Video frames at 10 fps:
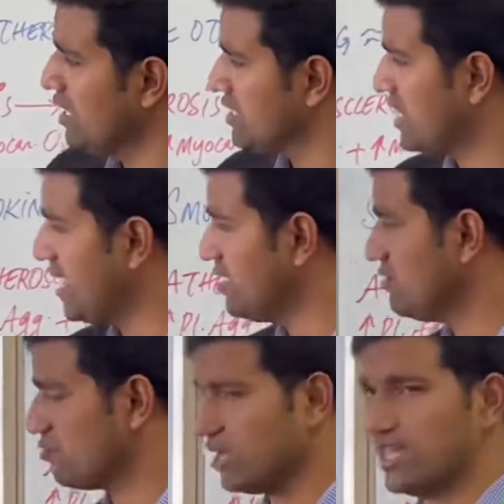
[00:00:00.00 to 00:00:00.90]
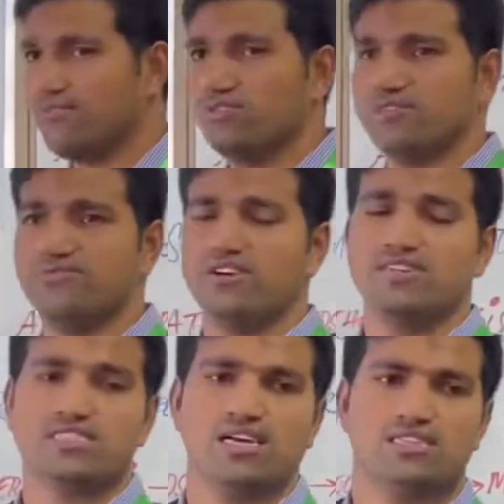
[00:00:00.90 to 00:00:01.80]
Then we have
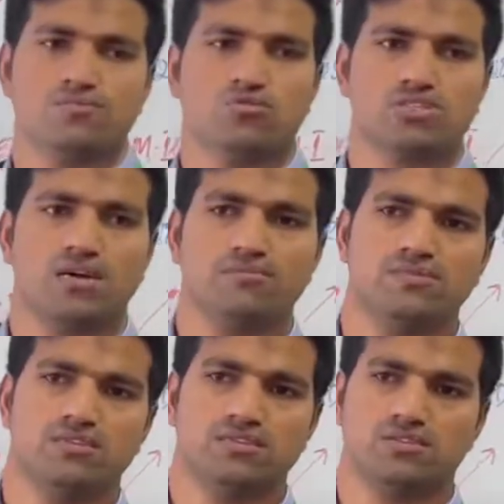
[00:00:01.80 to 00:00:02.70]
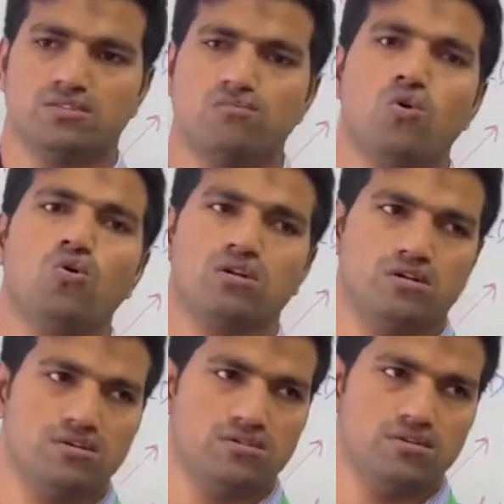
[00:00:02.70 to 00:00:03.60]
discussed about some smoke,
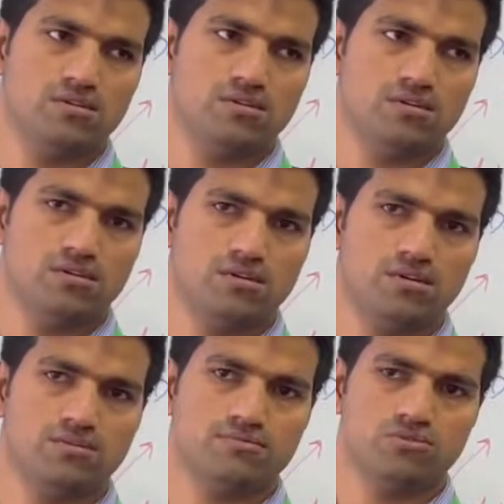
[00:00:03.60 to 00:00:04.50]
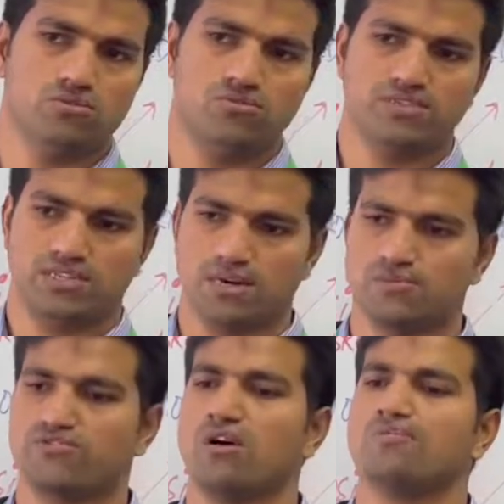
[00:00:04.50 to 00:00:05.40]
which comes
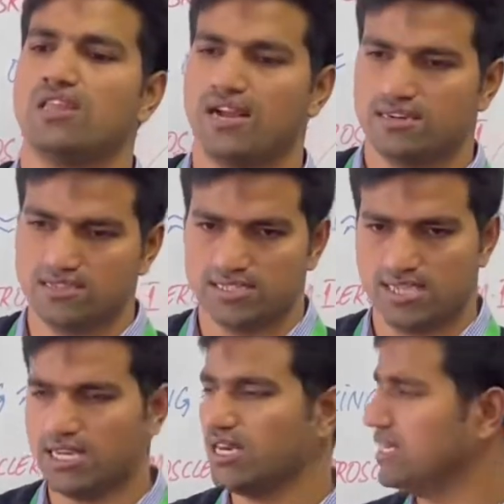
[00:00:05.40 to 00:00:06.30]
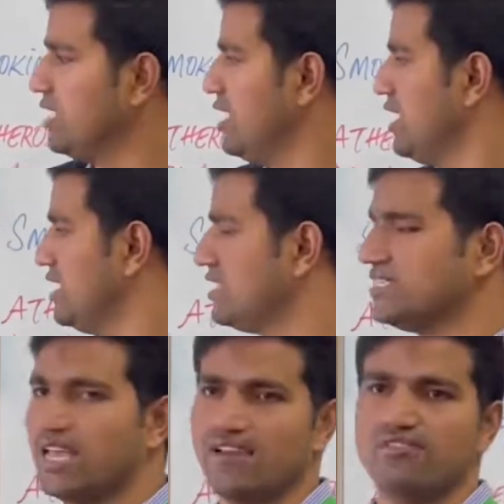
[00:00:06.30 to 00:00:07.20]
from that cigarette. It
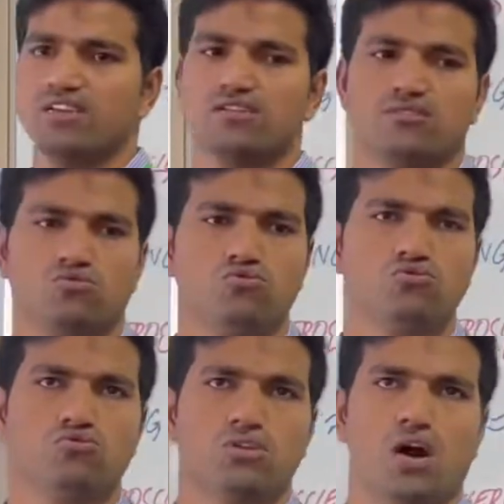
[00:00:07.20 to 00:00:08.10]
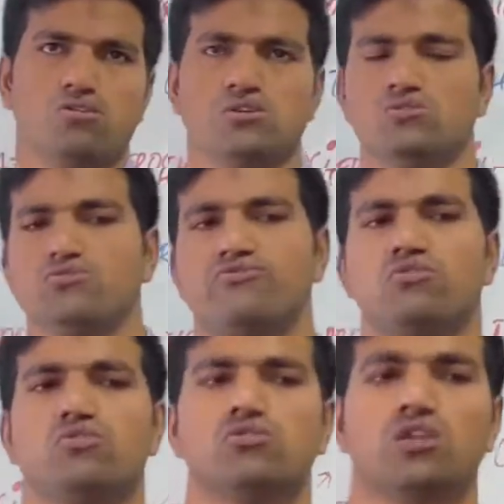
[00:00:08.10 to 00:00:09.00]
is having 2,000 to
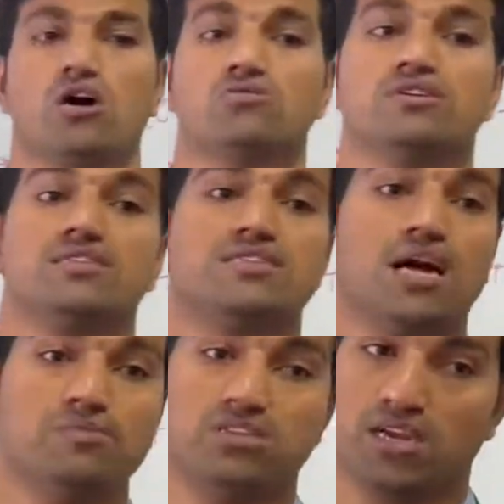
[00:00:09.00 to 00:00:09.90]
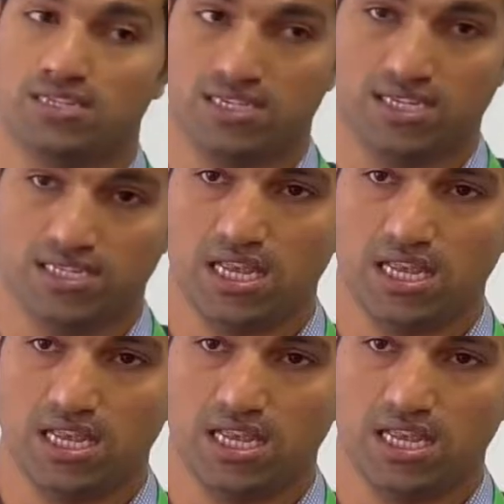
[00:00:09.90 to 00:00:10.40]
4,000 substances,